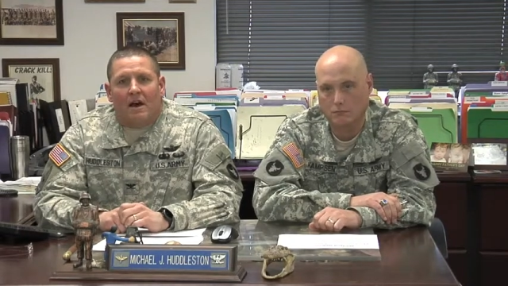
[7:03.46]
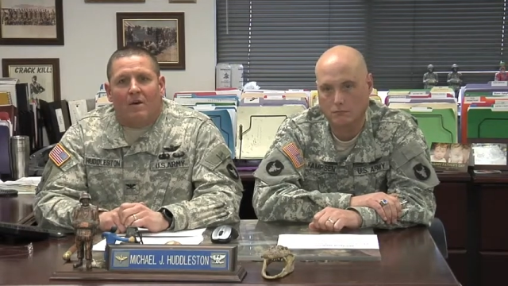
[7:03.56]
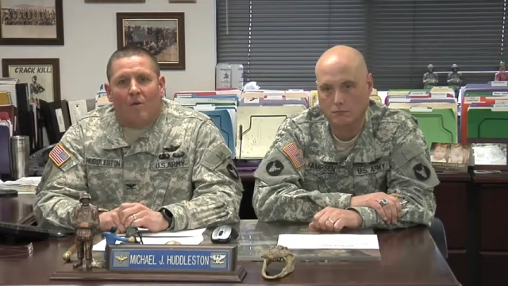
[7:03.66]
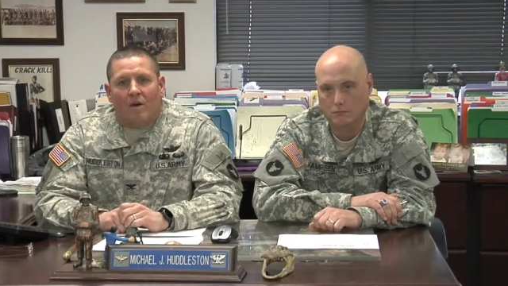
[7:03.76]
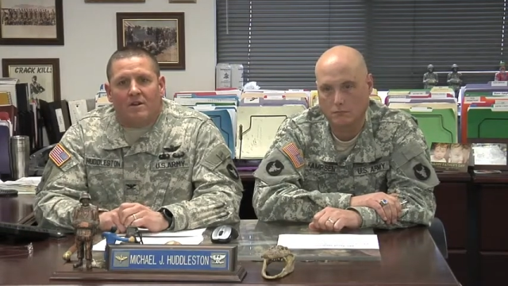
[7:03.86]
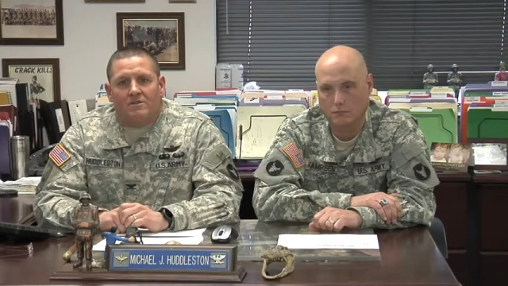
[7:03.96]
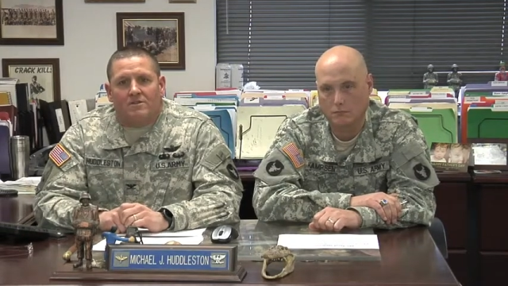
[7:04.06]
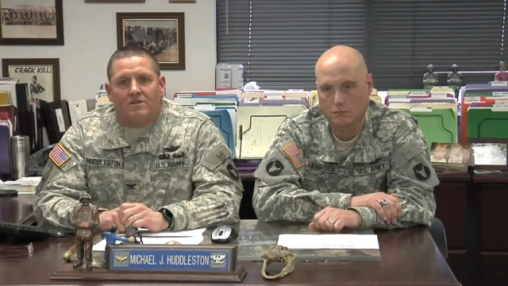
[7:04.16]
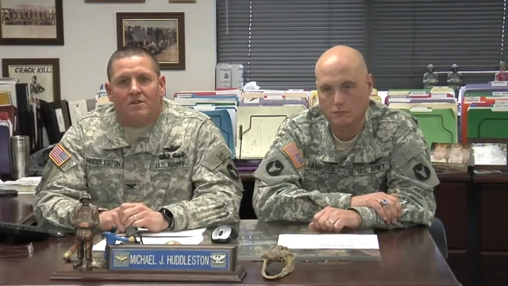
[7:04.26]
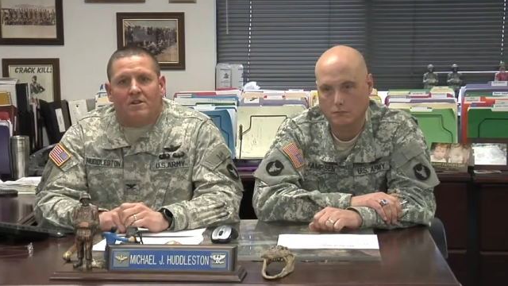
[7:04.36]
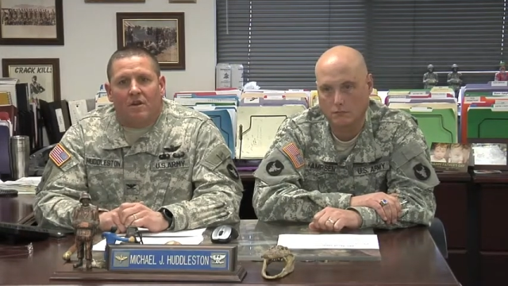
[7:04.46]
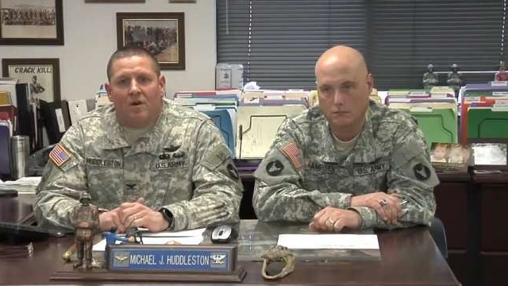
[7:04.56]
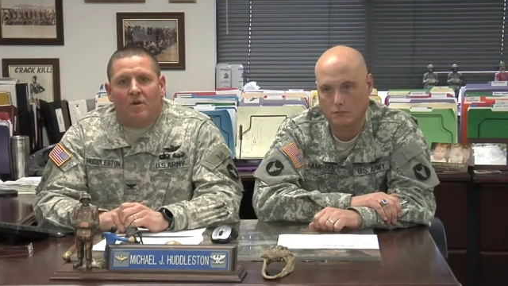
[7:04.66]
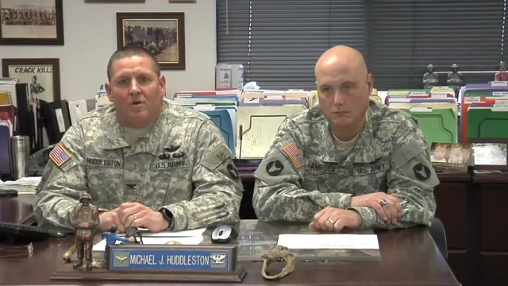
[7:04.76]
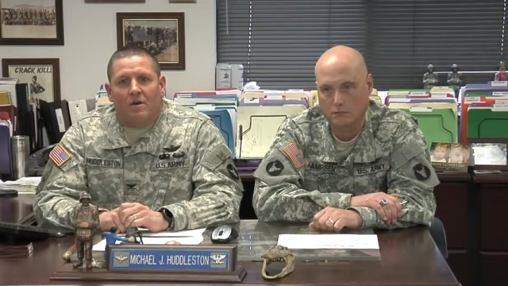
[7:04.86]
Speaker 1: I want you to
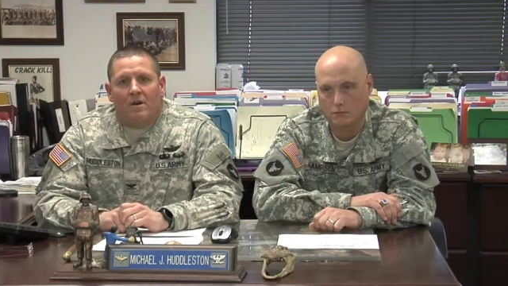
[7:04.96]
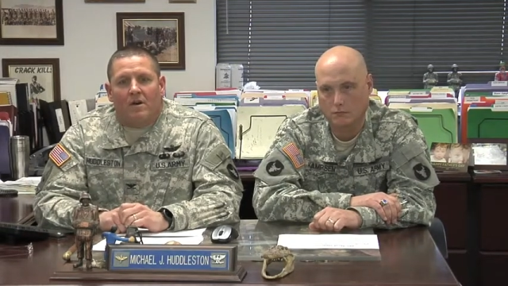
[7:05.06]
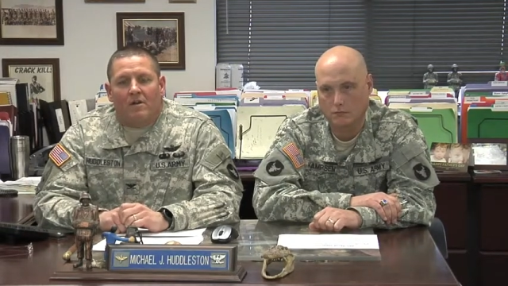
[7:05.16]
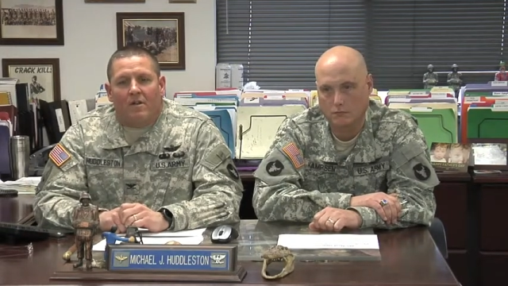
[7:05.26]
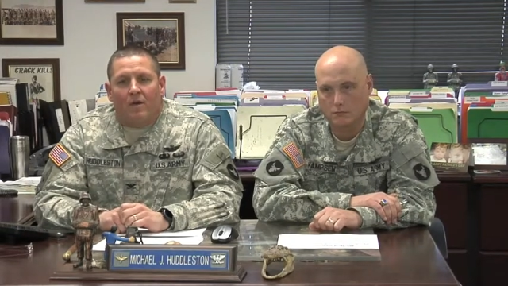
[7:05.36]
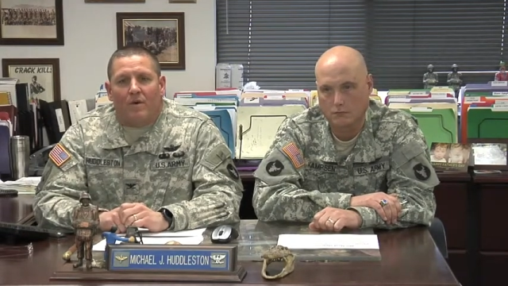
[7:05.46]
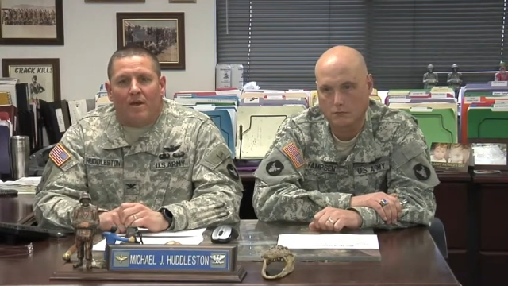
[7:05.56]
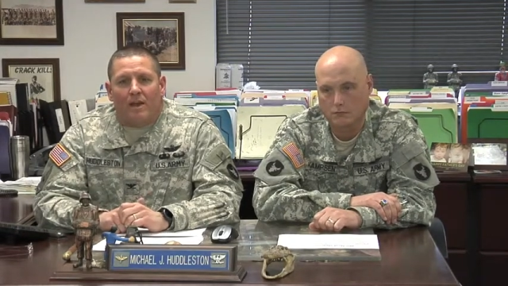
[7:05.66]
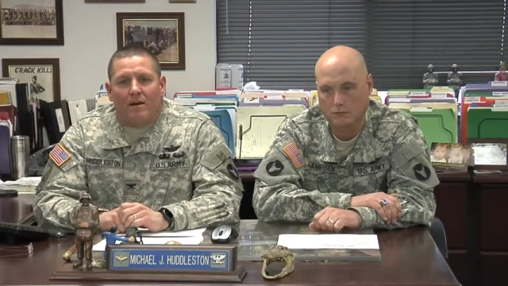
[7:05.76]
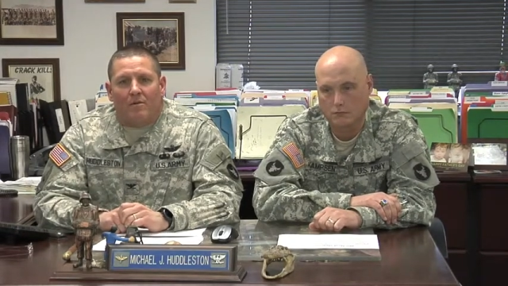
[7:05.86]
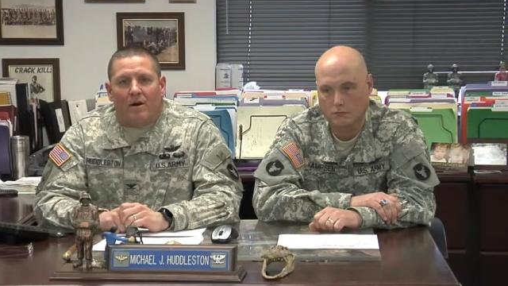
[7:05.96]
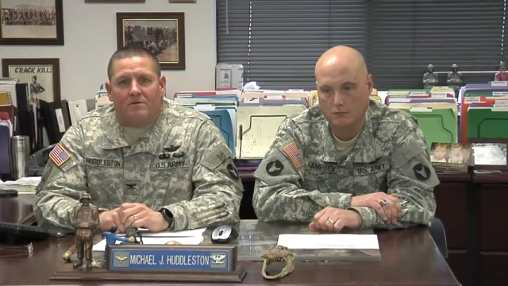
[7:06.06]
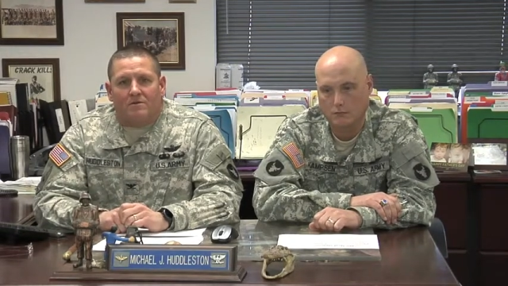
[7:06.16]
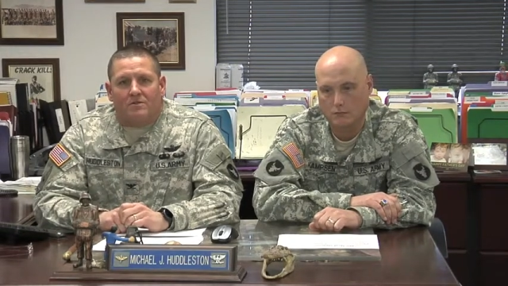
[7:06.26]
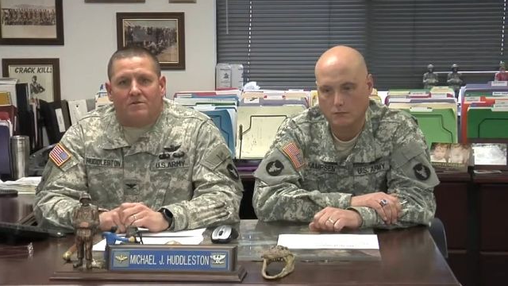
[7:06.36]
know that we care
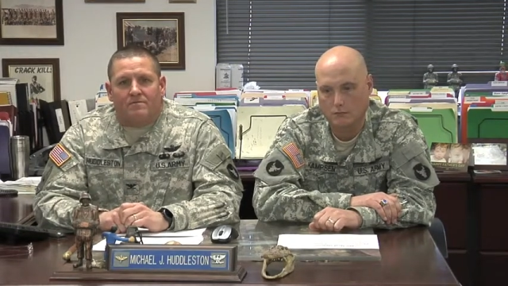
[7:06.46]
about you.